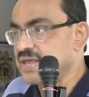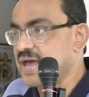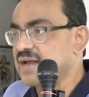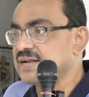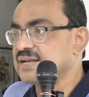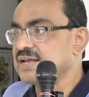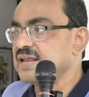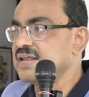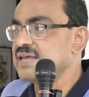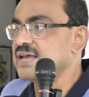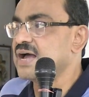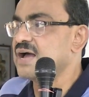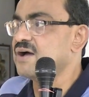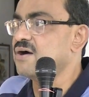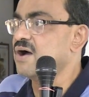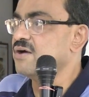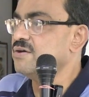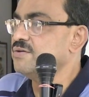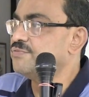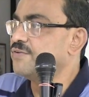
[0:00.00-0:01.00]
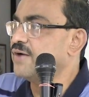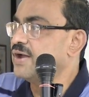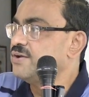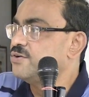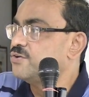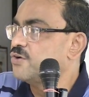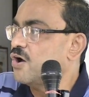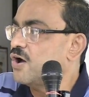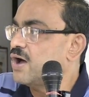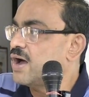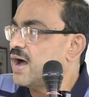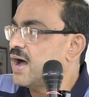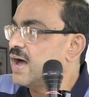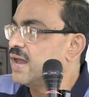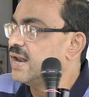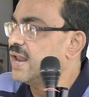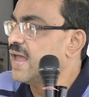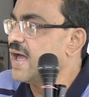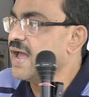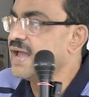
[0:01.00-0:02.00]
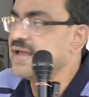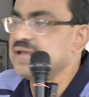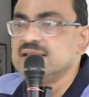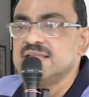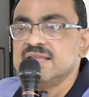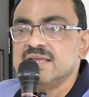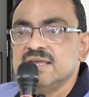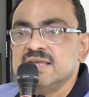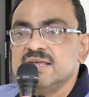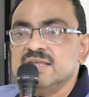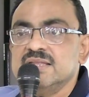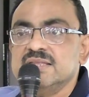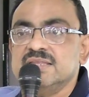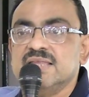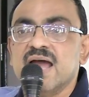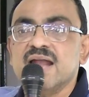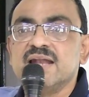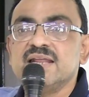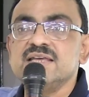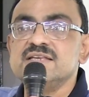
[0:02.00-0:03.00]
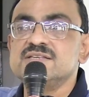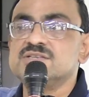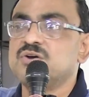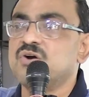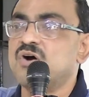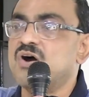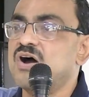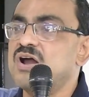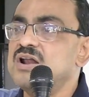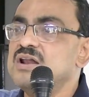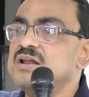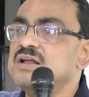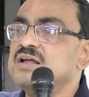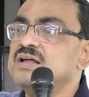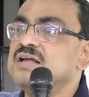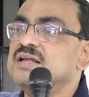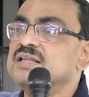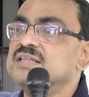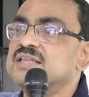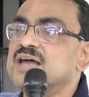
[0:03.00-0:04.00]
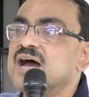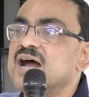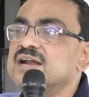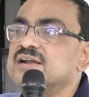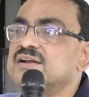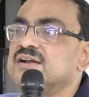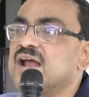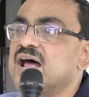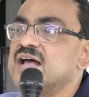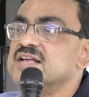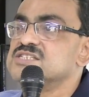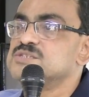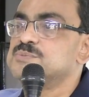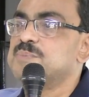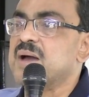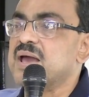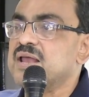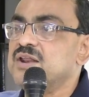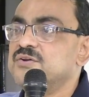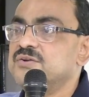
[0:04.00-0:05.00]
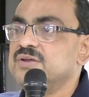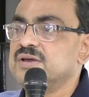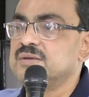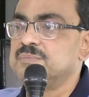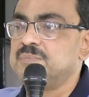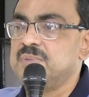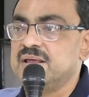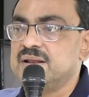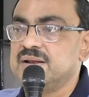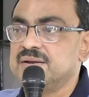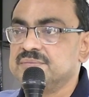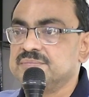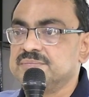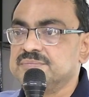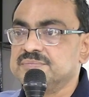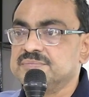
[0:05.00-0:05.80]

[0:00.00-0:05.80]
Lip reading: that area if I draw a line, that is called the transpyloric plane.